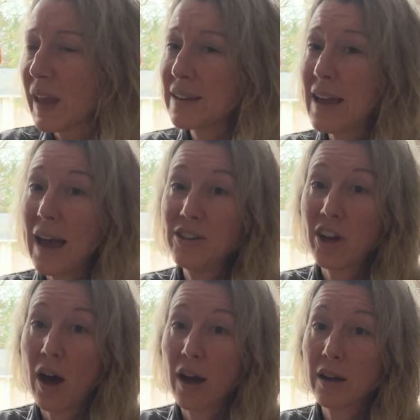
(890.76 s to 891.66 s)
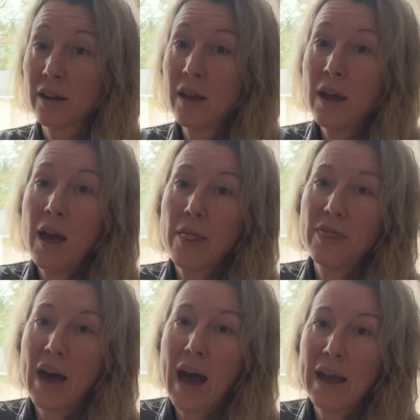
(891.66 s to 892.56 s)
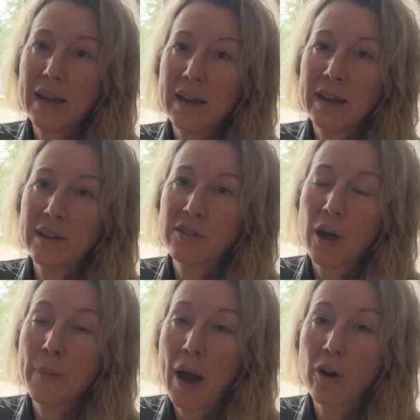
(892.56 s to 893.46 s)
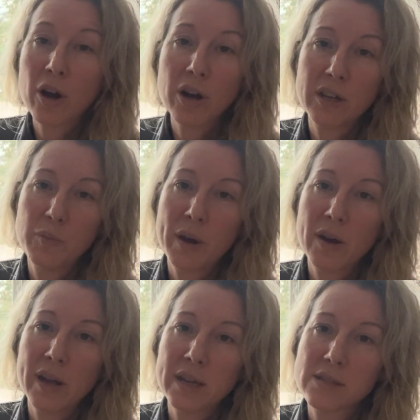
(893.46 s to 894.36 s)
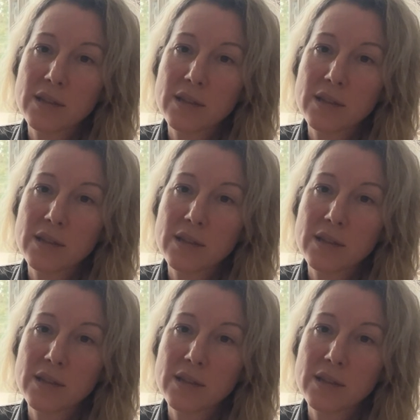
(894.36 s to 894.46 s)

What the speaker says: TED Talk that is about her experience.